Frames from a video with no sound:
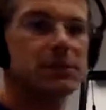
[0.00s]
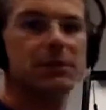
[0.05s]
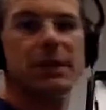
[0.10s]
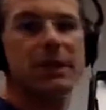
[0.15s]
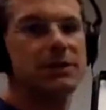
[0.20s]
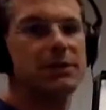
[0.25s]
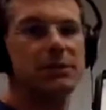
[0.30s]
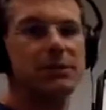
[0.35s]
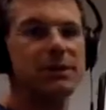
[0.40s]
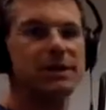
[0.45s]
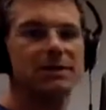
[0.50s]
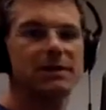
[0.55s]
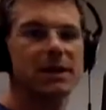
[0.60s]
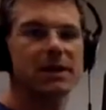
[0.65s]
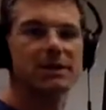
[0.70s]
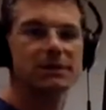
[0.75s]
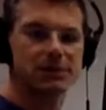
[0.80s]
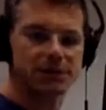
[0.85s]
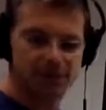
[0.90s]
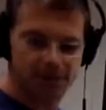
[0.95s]
like doing
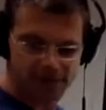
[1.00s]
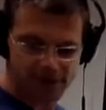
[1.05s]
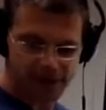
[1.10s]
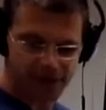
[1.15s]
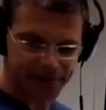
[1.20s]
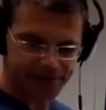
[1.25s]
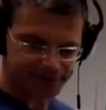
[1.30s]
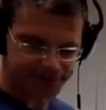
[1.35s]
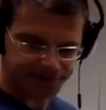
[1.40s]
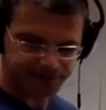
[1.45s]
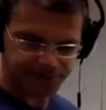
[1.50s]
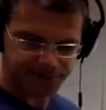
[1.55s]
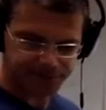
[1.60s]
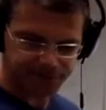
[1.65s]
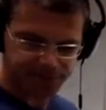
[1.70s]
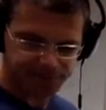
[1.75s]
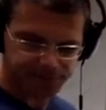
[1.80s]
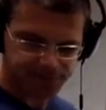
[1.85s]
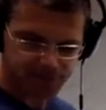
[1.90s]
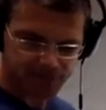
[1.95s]
sales, right?
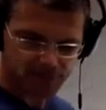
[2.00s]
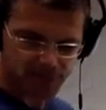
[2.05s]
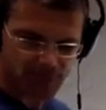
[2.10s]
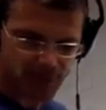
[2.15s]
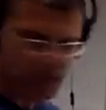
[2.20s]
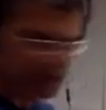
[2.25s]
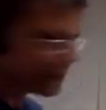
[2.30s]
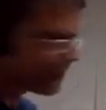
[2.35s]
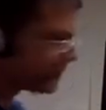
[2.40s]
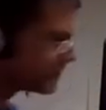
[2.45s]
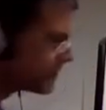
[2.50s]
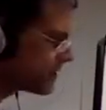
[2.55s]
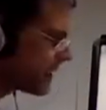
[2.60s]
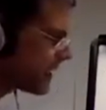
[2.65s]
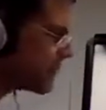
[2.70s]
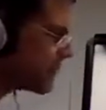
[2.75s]
The second